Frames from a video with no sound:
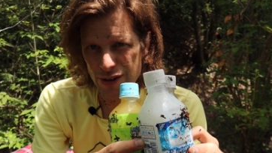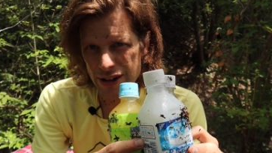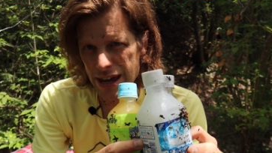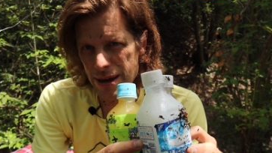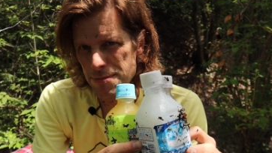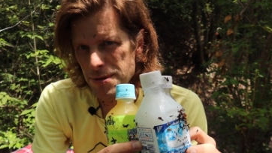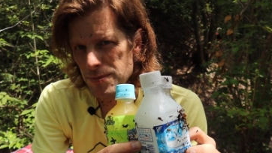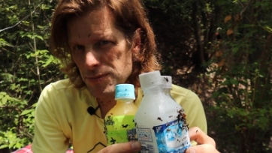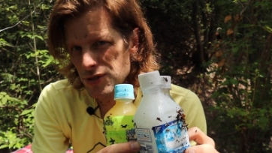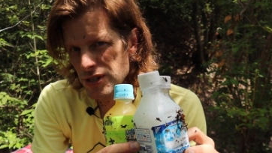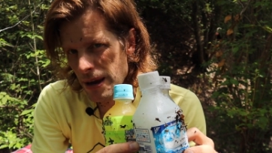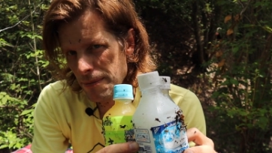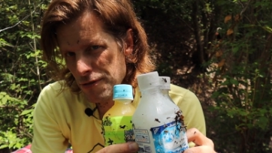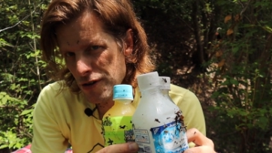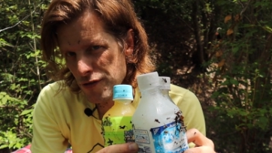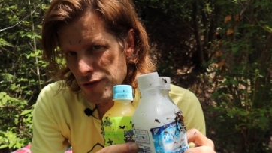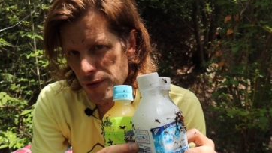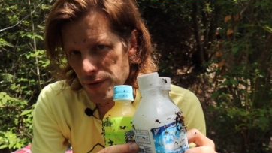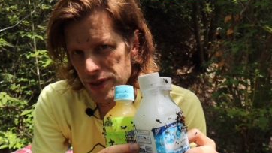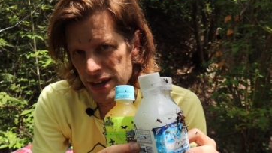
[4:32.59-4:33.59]
Keep them
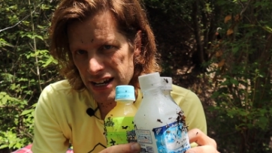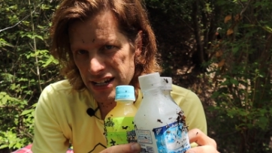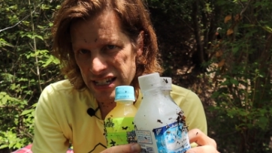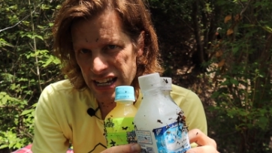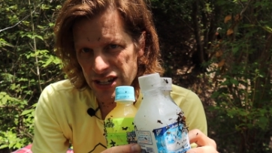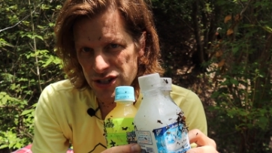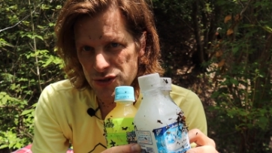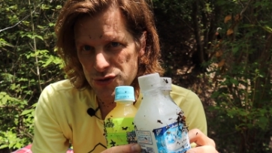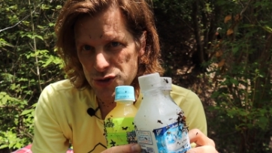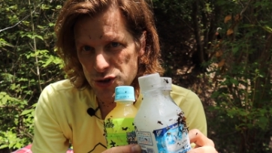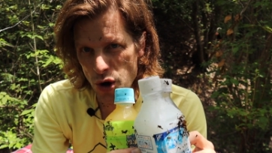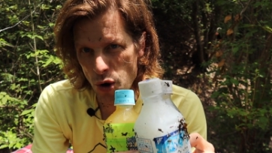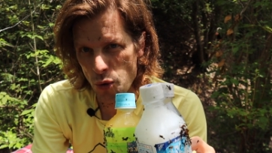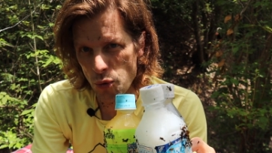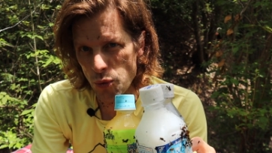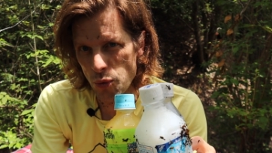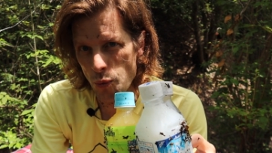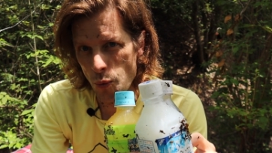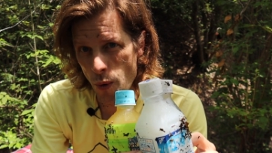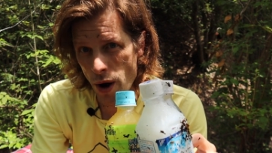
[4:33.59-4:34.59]
separate from things that you
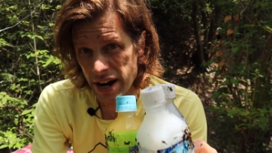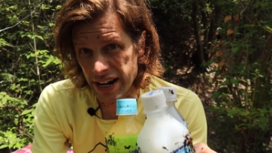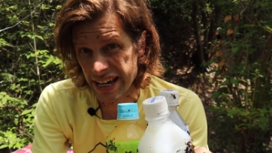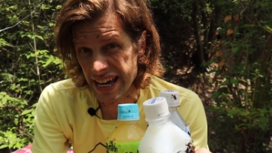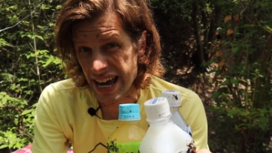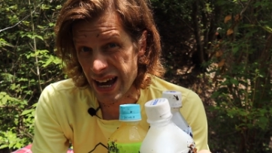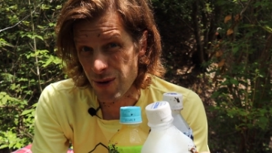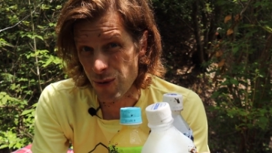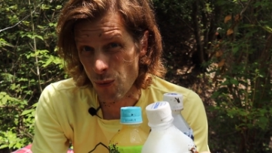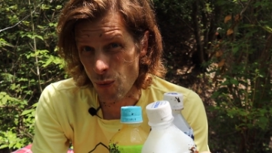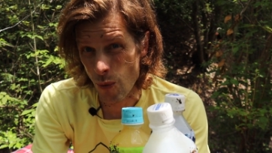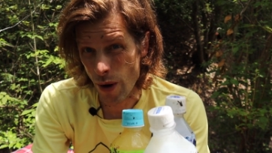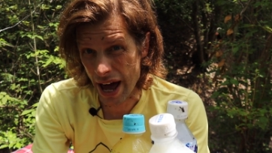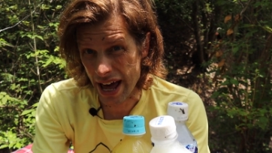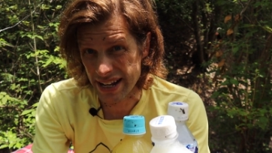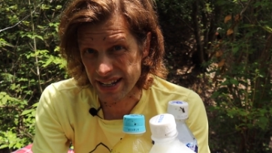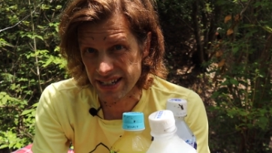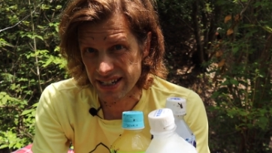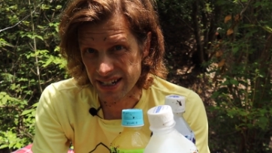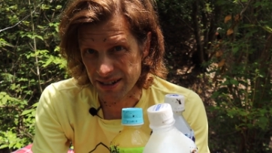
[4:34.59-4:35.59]
don't want to get
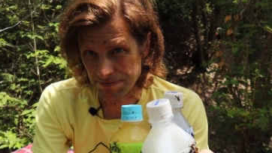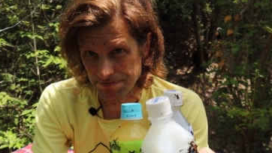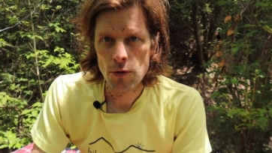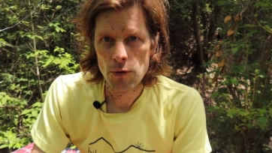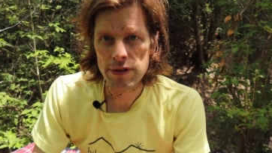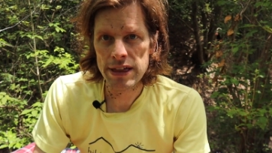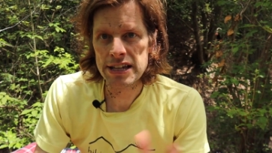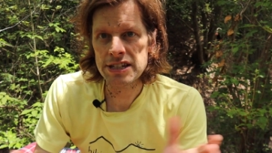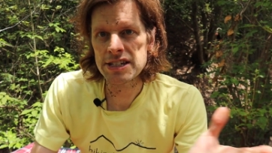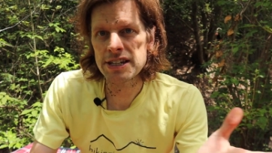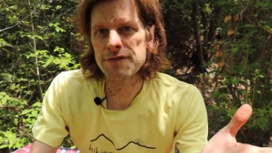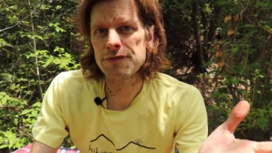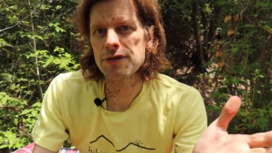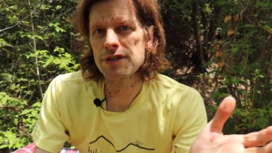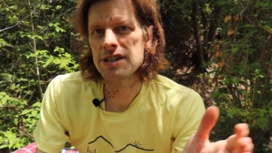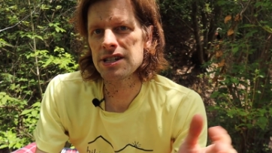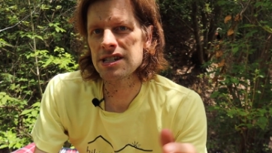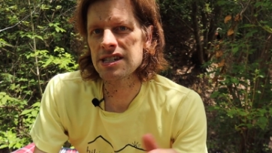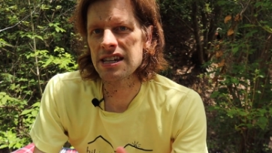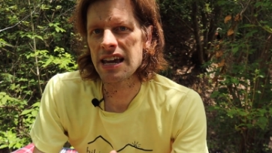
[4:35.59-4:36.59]
wet. Well, that's it for
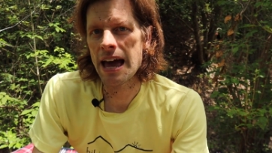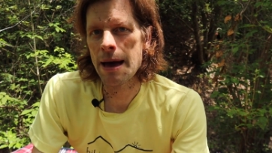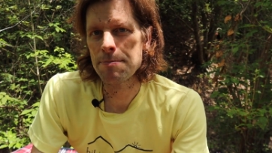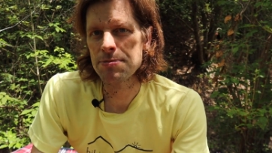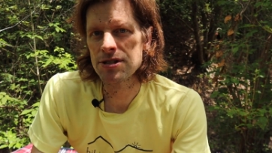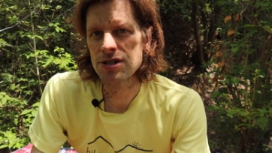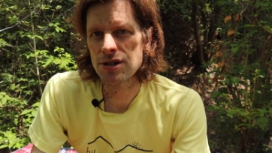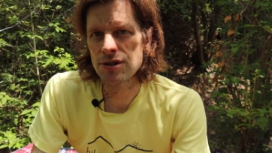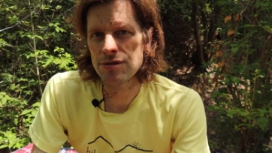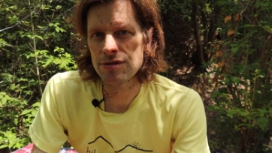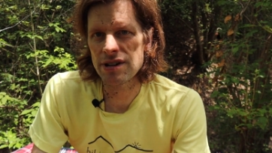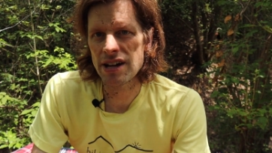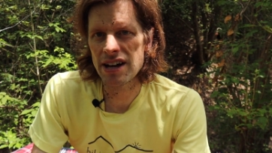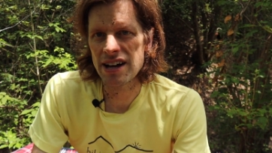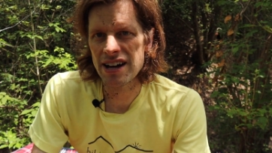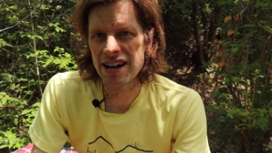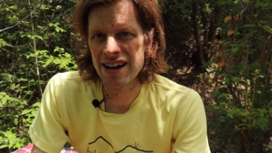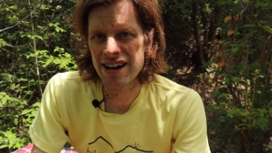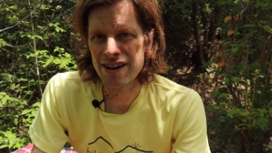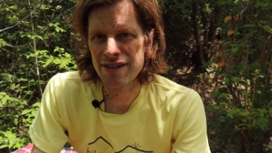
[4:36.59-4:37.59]
this episode
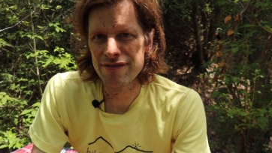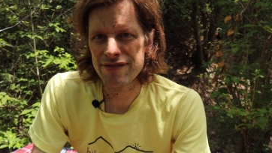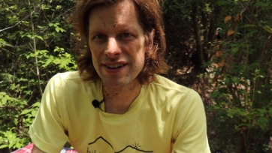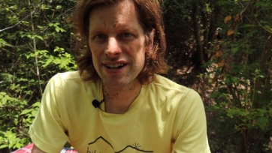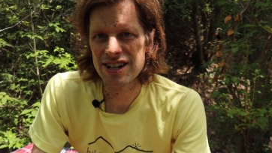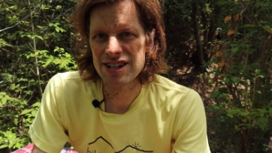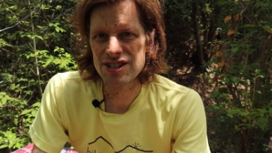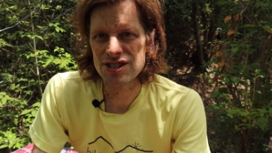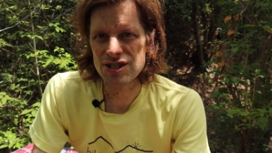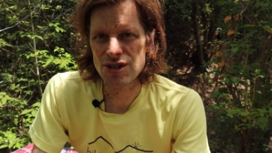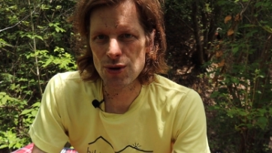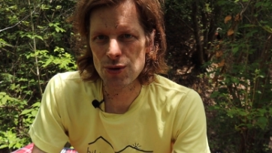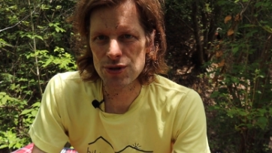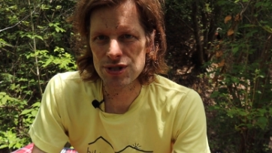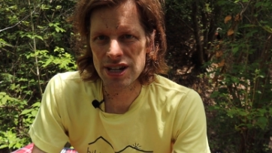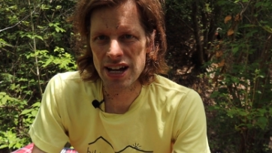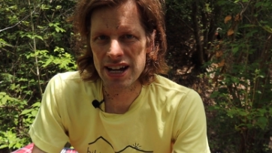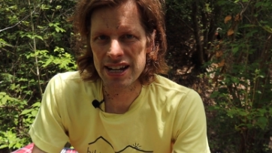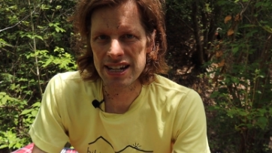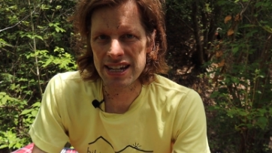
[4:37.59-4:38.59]
of
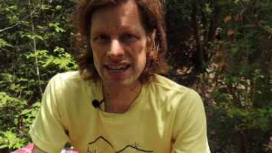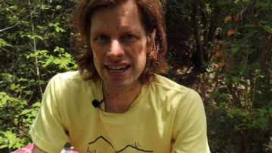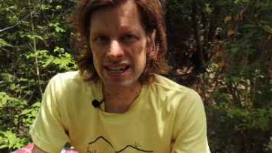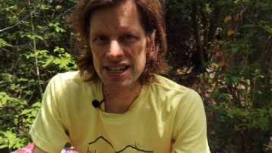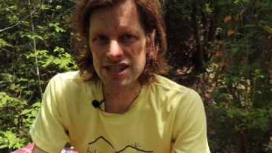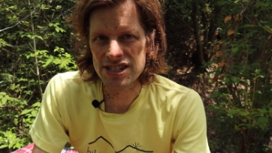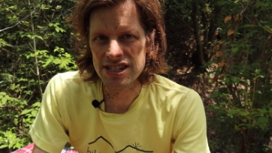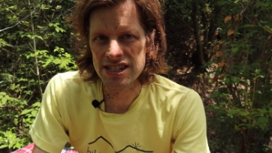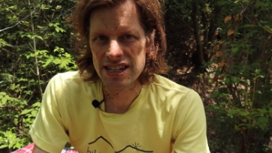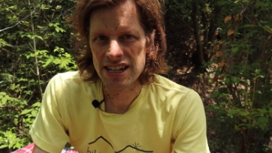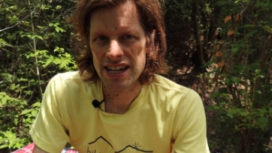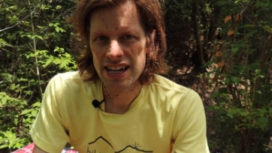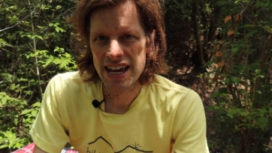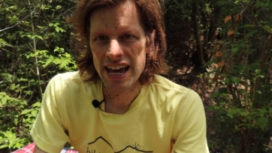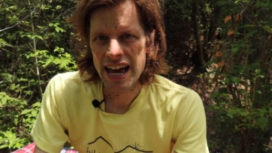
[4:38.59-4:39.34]
Tozan Eats.